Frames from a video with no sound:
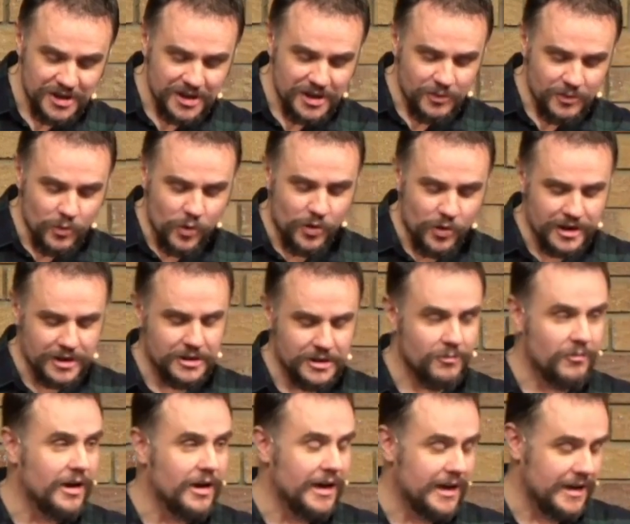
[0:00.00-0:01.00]
walk in the
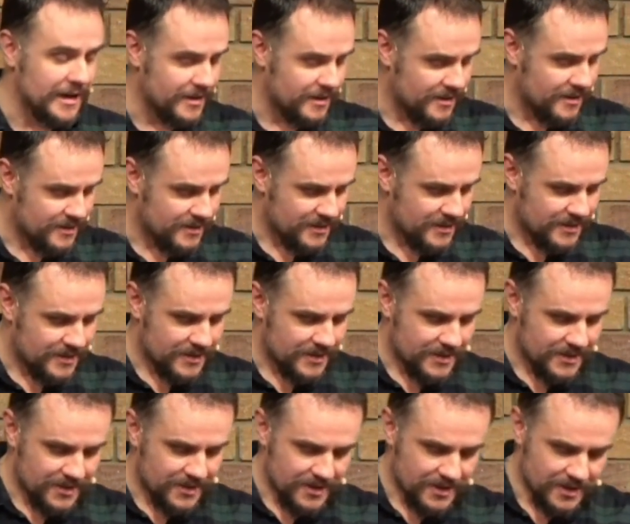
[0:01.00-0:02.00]
way,
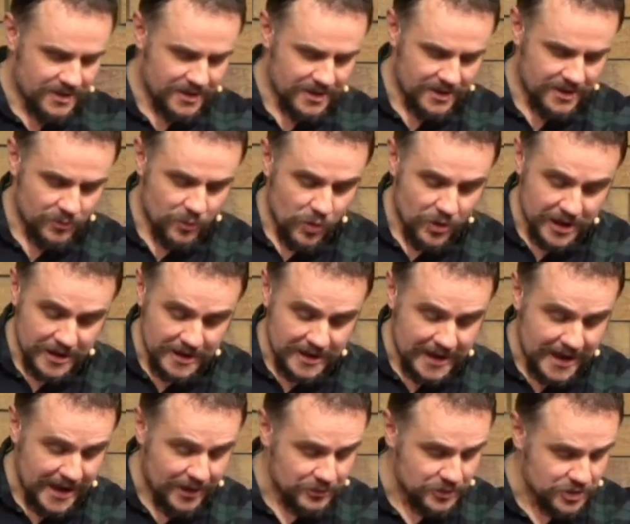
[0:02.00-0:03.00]
walk in the
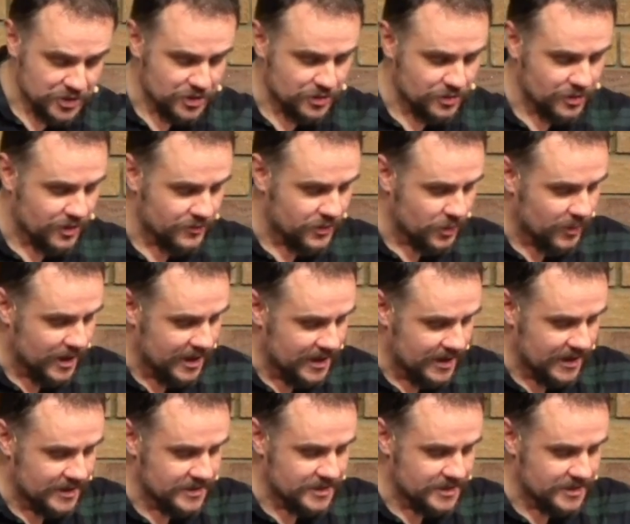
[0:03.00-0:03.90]
counsel of the wicked,